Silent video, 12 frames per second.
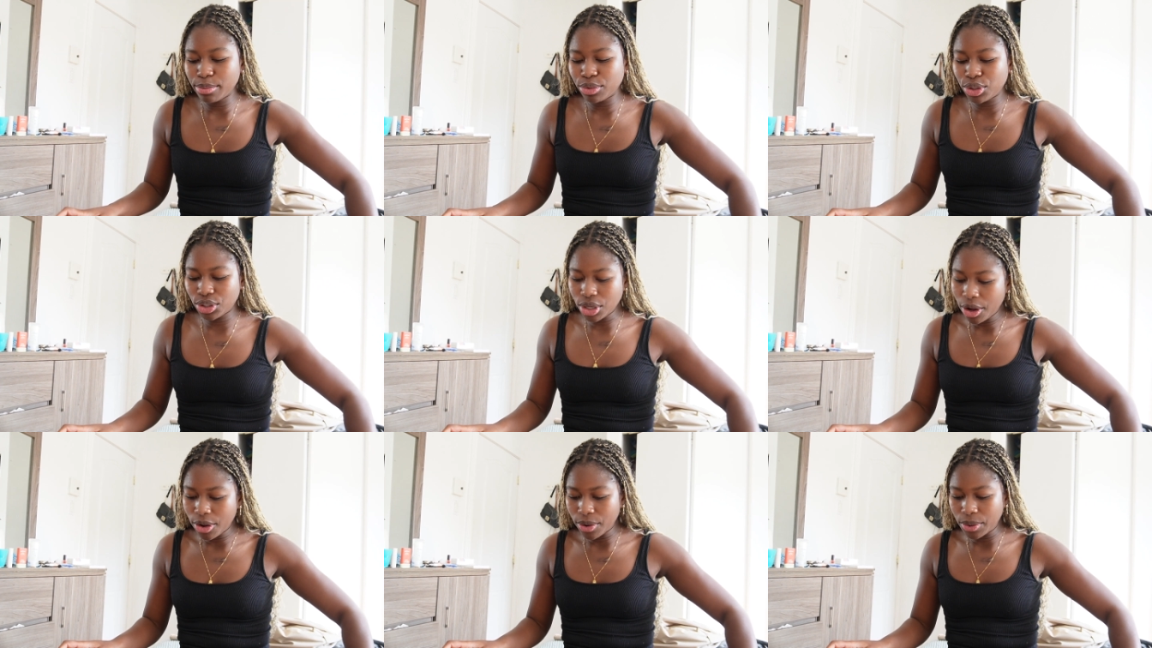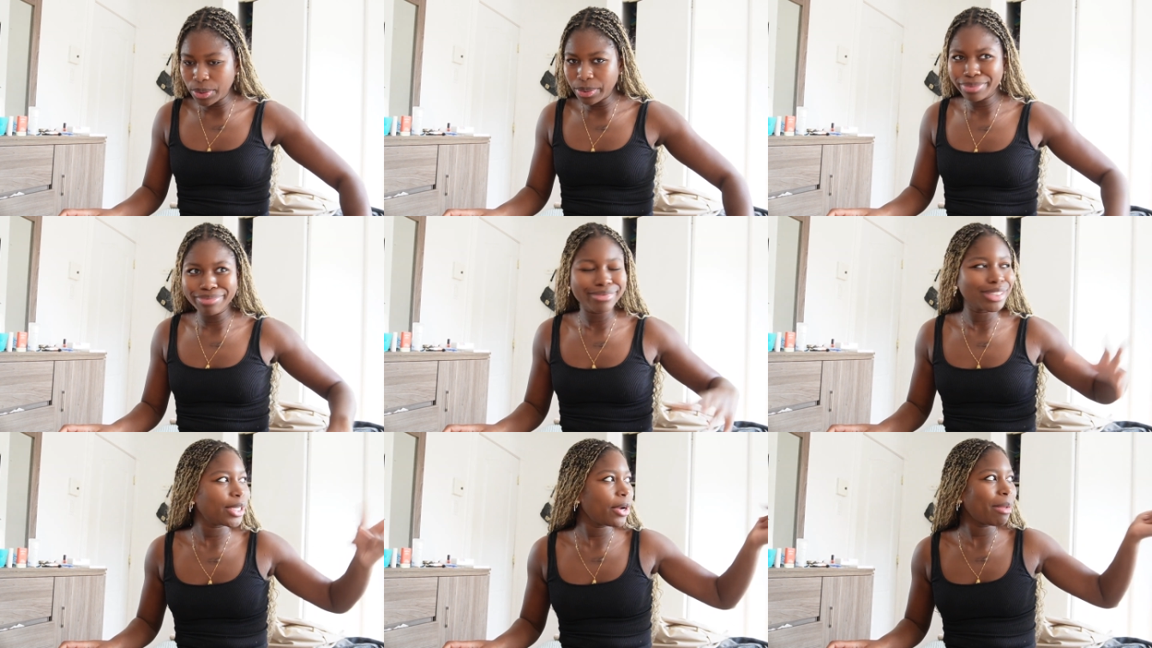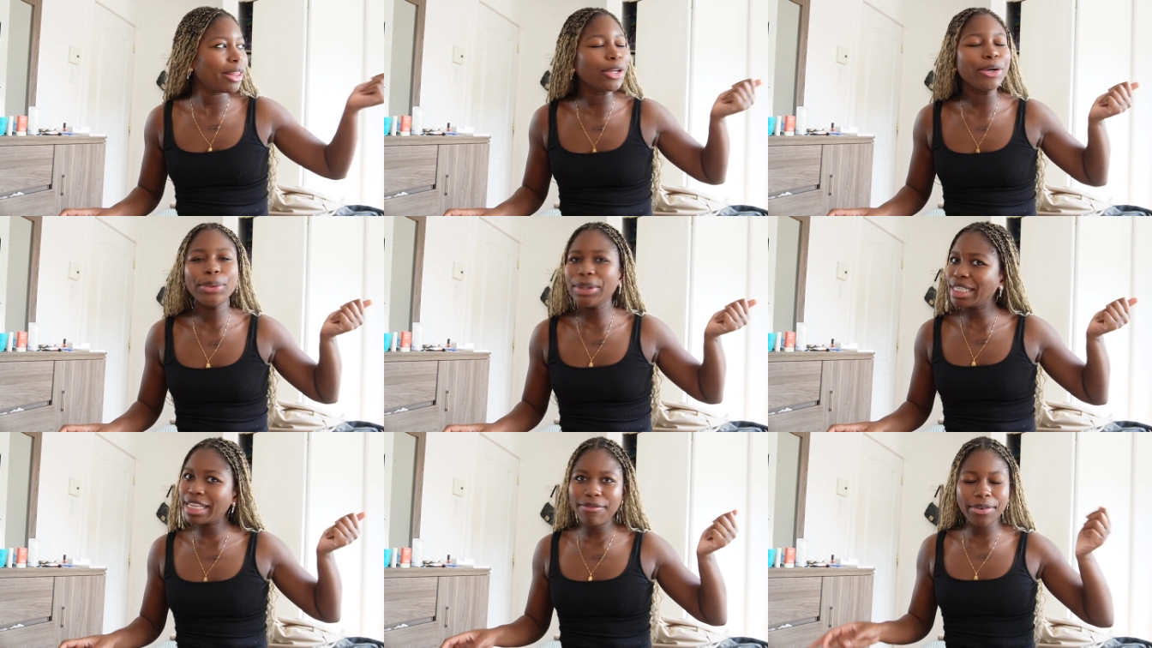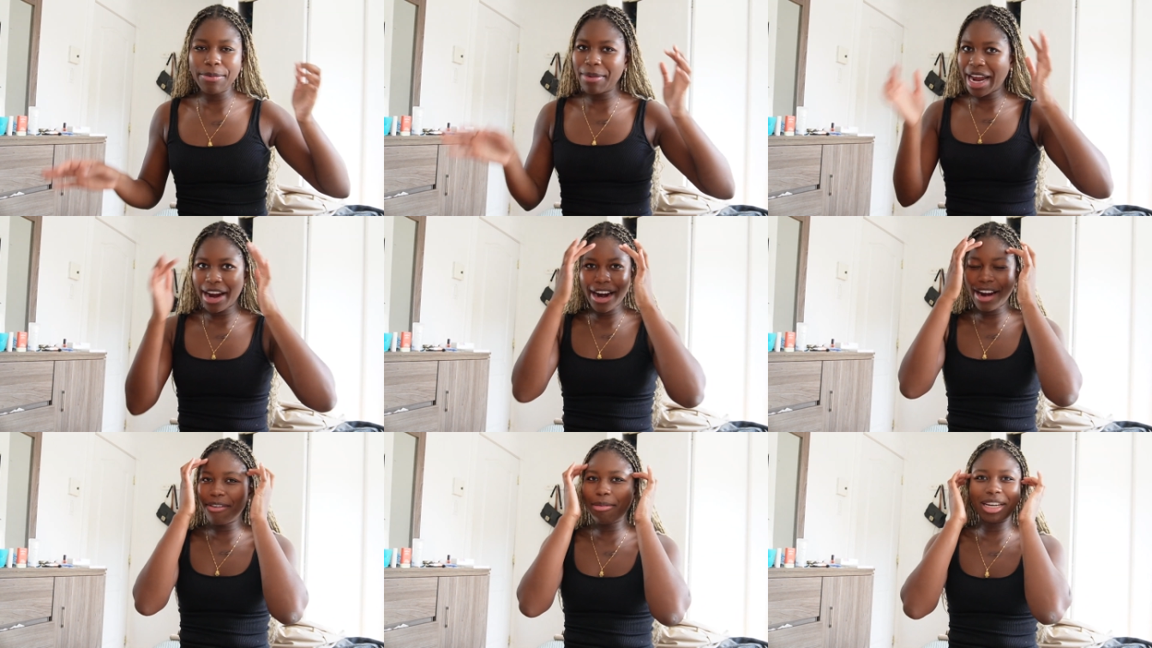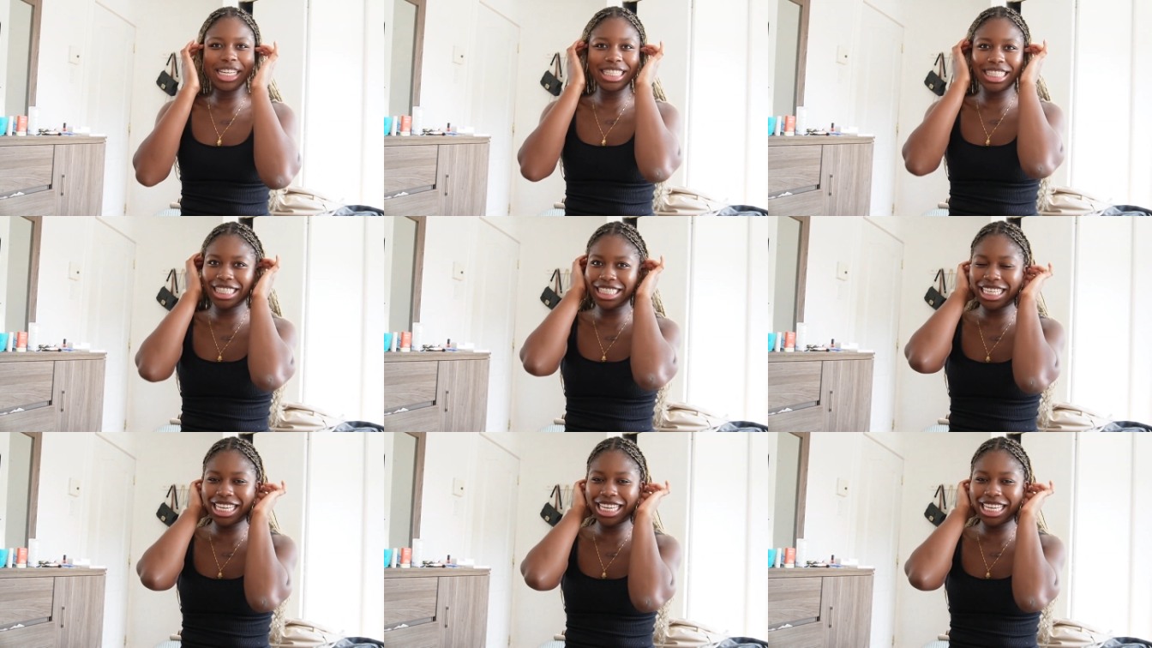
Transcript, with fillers: So sorry about the noise everywhere, everybody's